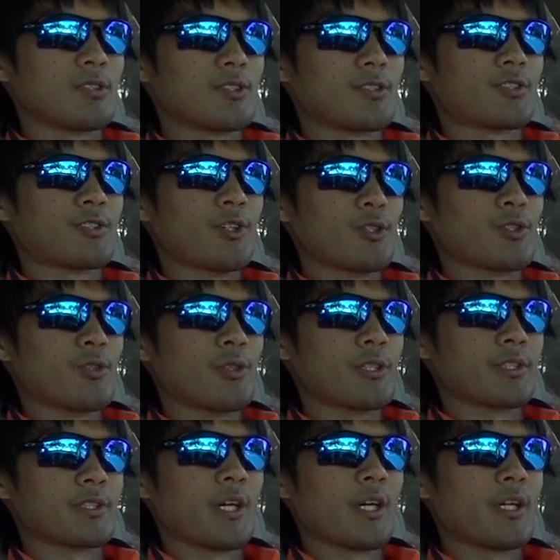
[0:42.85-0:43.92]
social
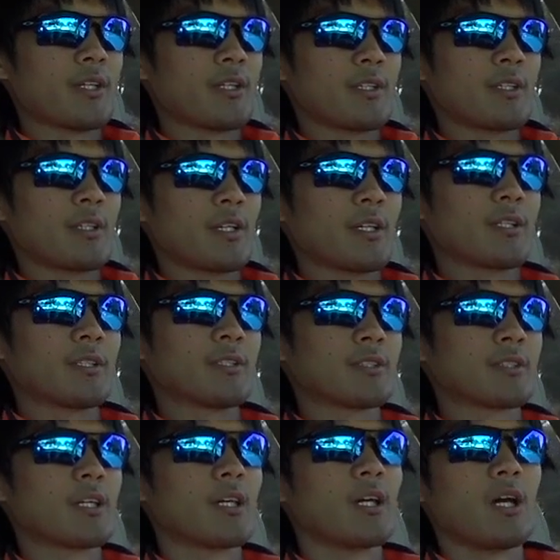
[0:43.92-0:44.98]
anxiety, and